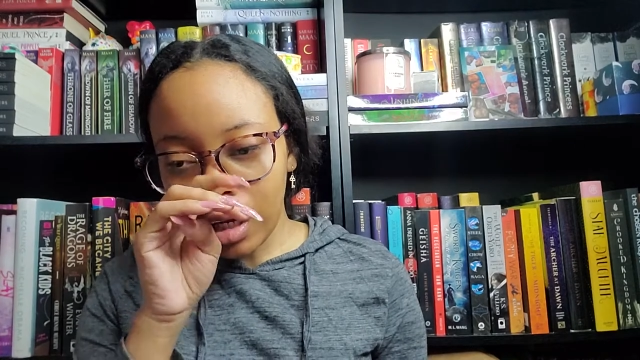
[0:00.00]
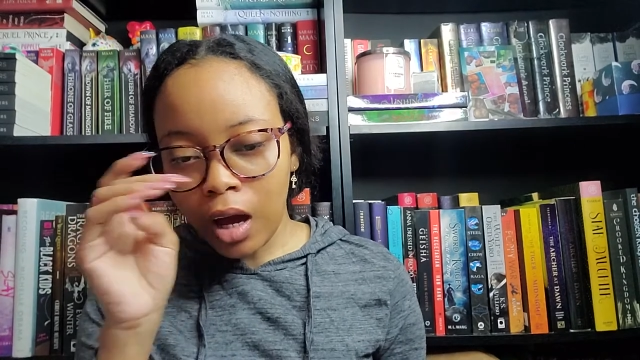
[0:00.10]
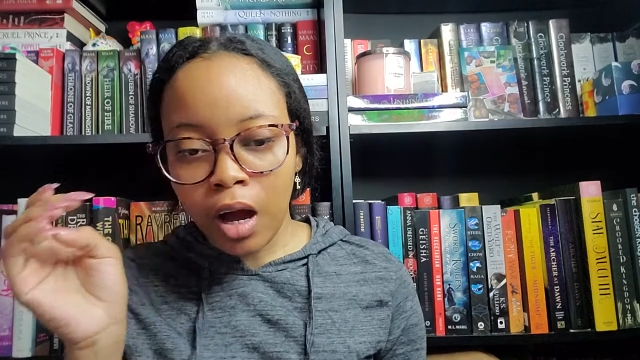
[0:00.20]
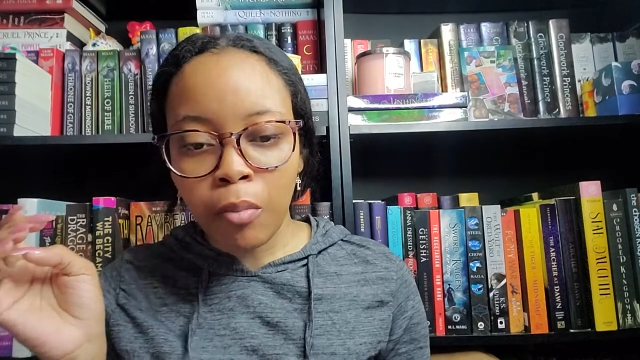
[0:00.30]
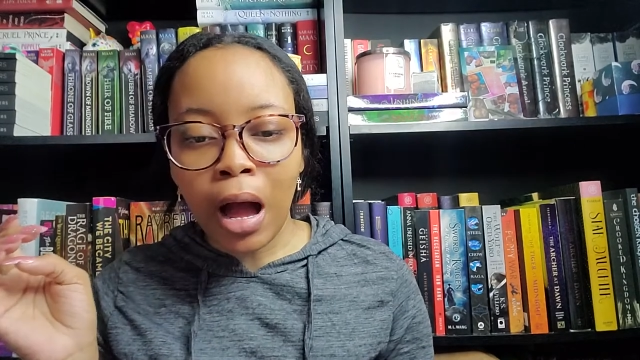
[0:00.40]

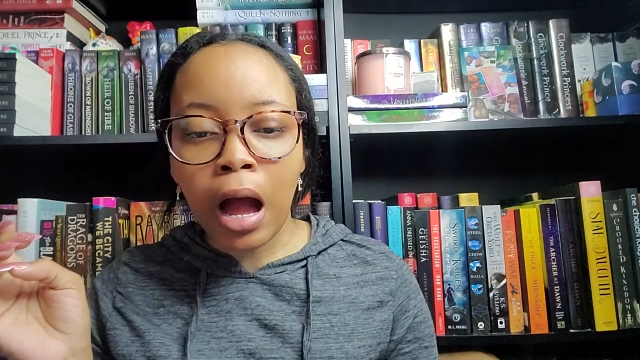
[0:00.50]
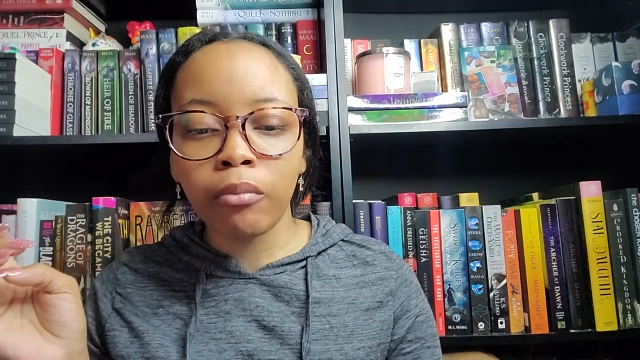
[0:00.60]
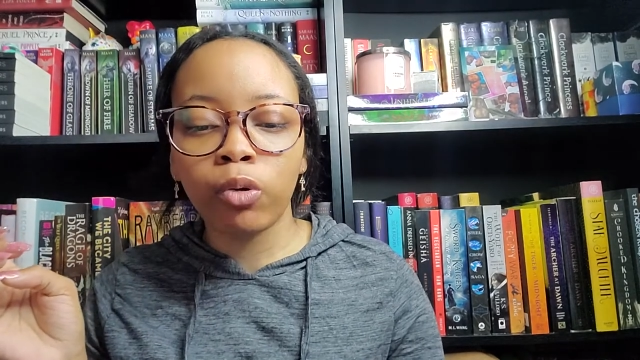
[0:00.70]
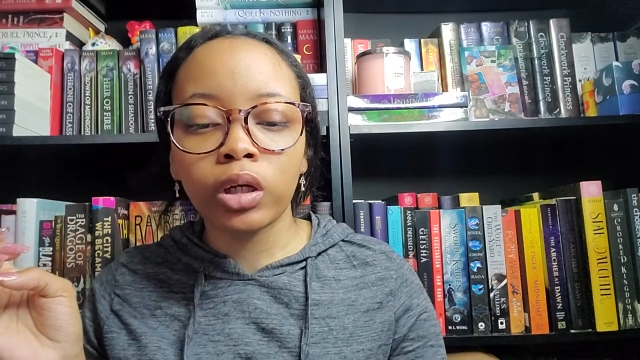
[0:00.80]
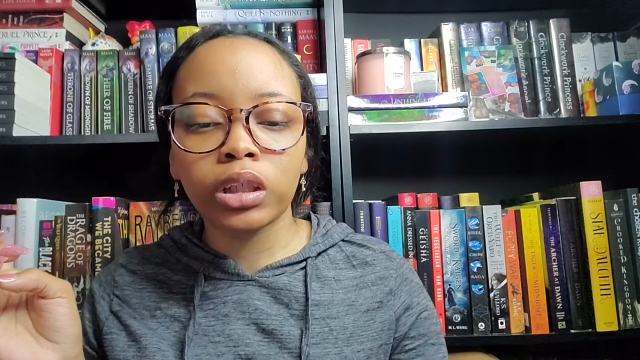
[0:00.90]
I'm
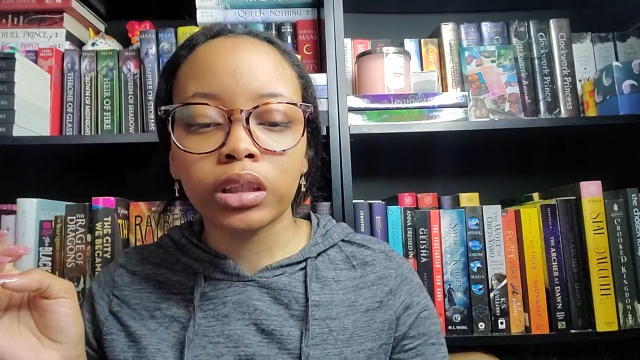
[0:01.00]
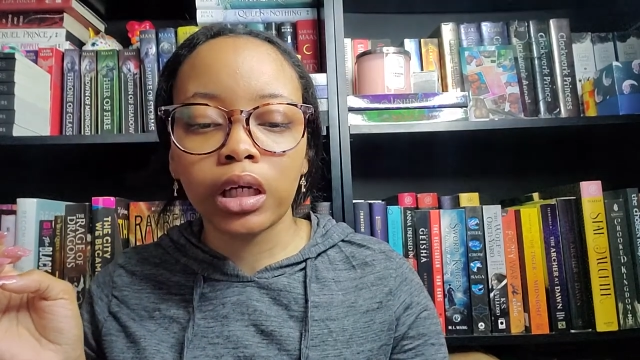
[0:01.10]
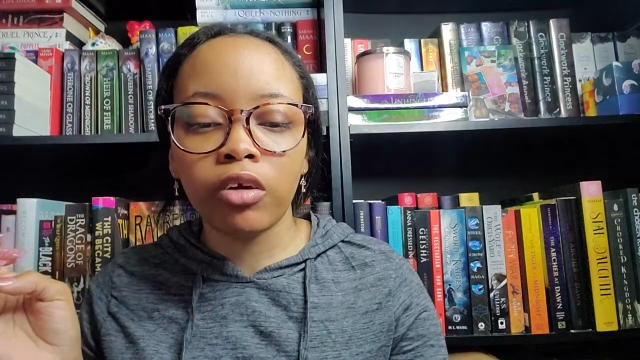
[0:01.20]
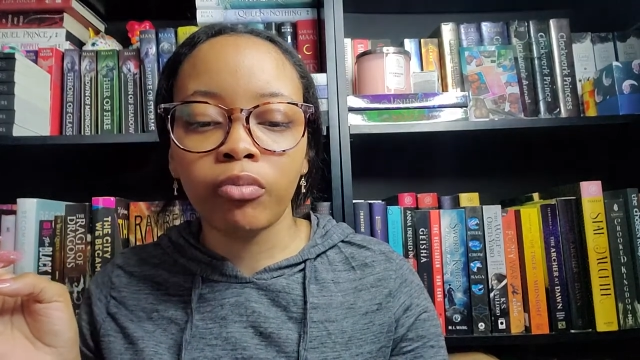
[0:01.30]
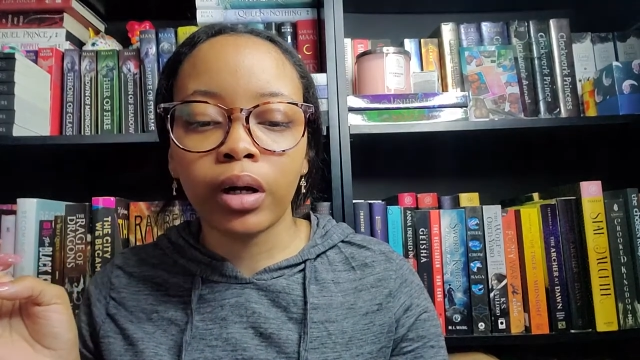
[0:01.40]
going to
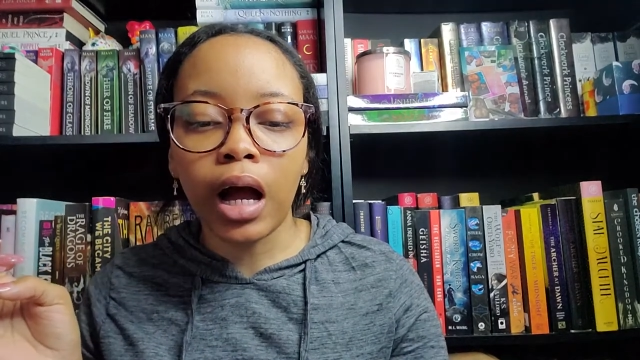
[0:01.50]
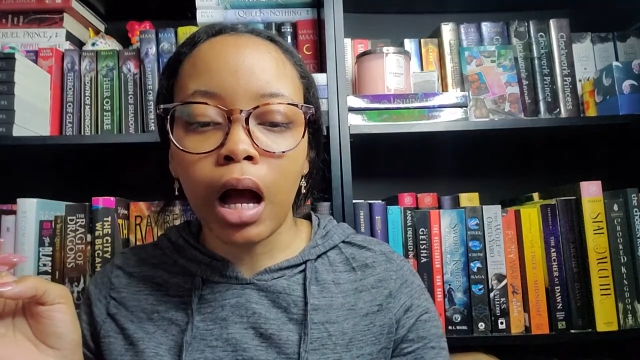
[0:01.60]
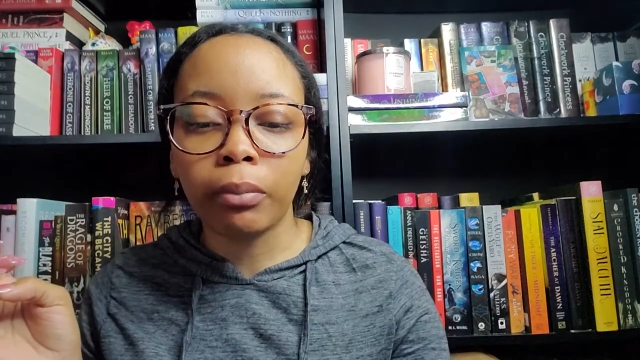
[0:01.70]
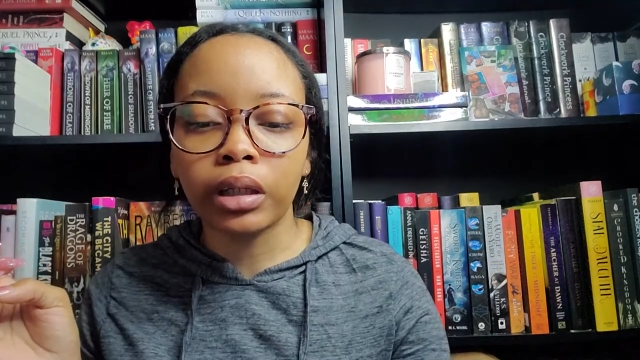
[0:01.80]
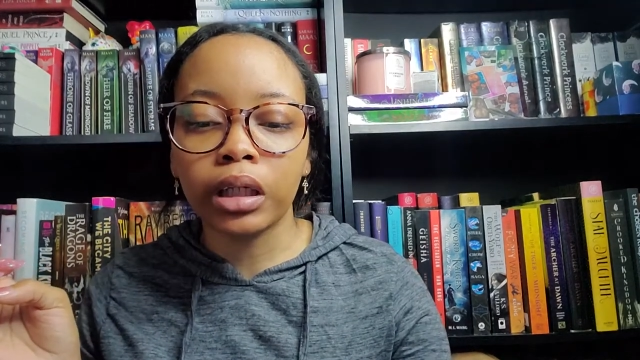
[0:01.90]
save
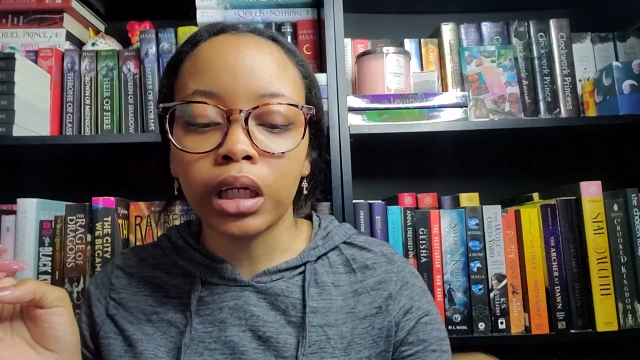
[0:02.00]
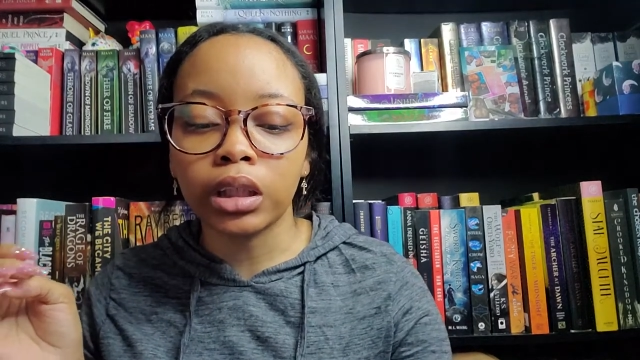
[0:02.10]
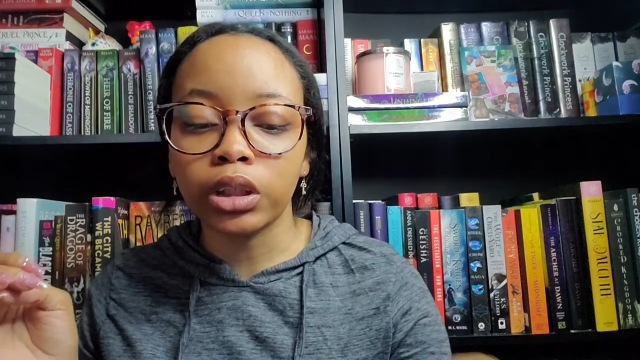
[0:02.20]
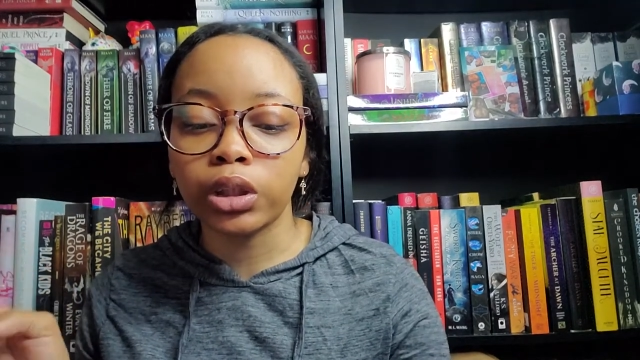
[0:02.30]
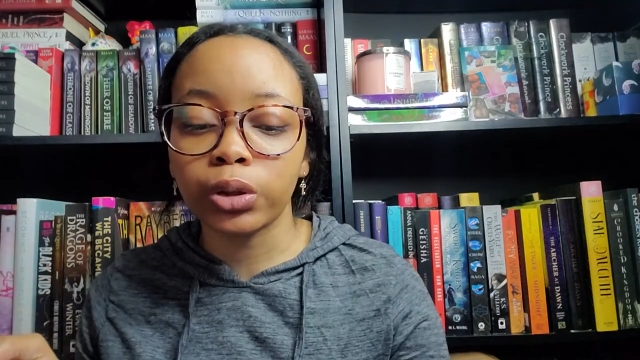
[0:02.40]
Bookopoly
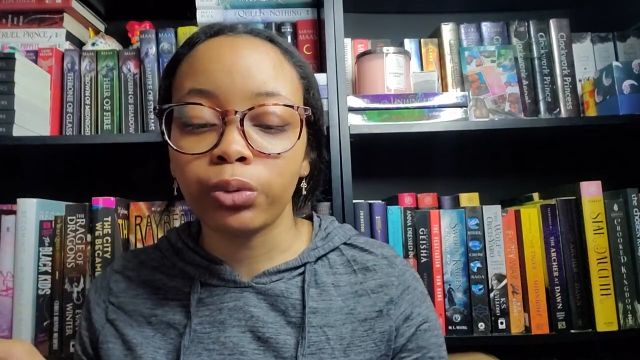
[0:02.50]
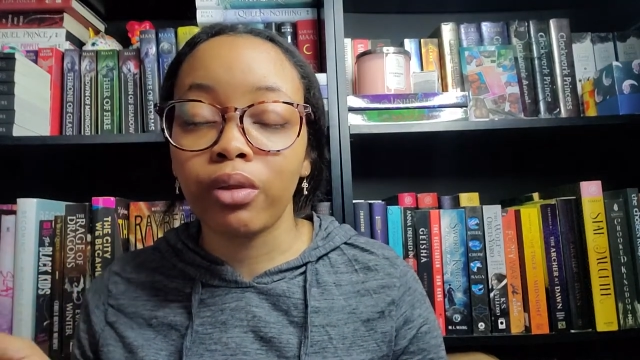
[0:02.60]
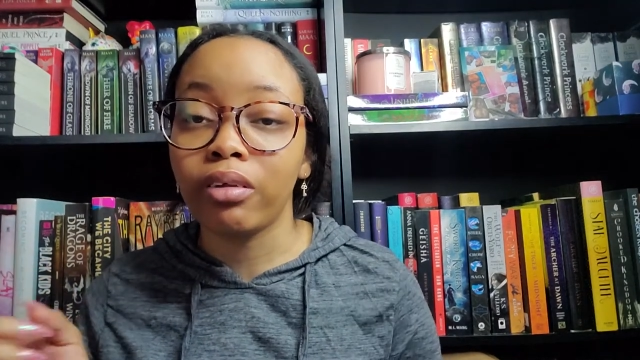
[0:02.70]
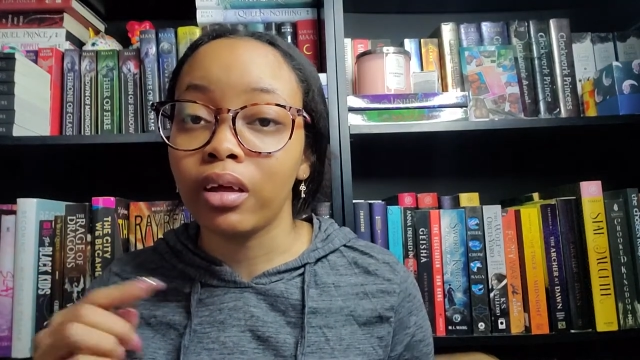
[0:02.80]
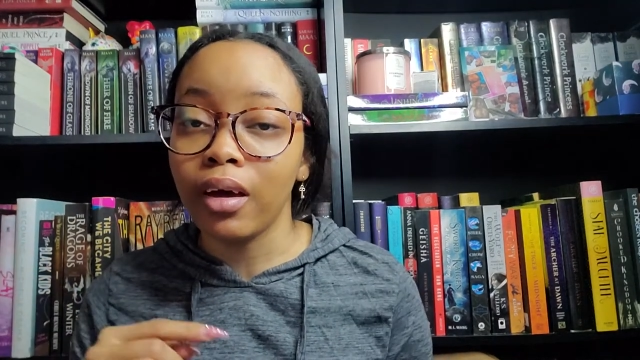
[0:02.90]
until
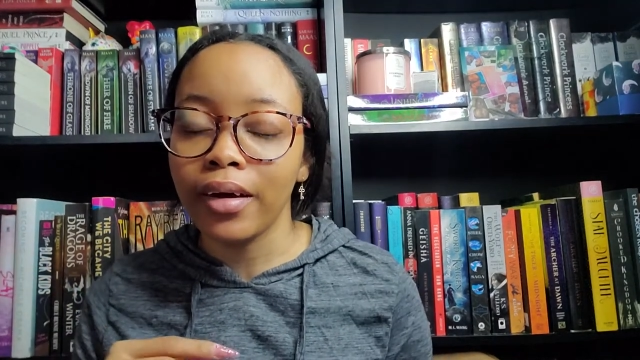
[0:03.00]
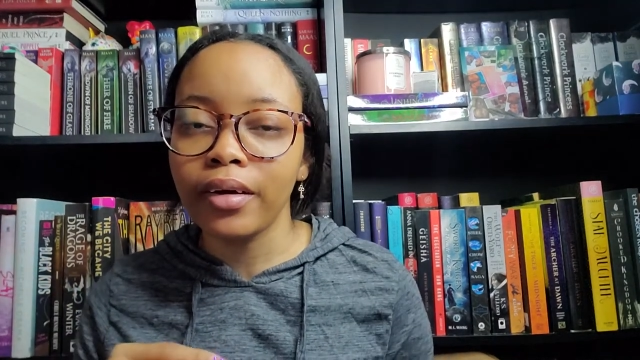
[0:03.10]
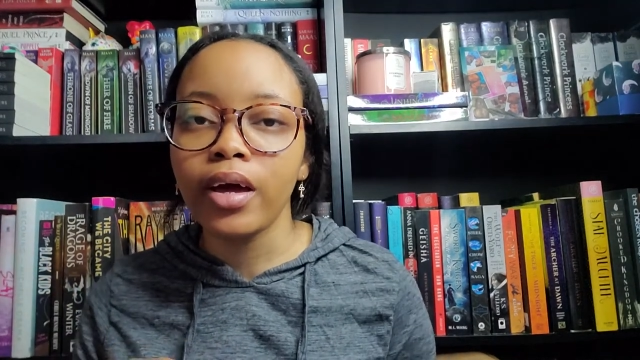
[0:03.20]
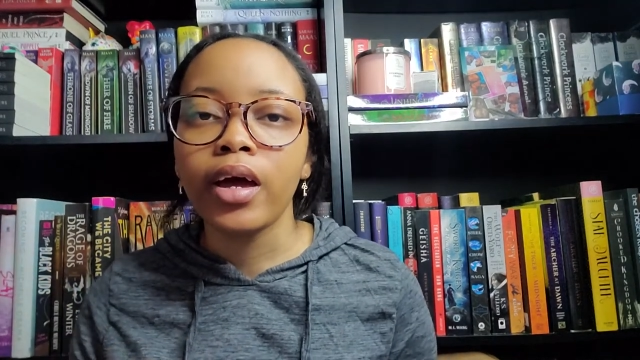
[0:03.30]
the end,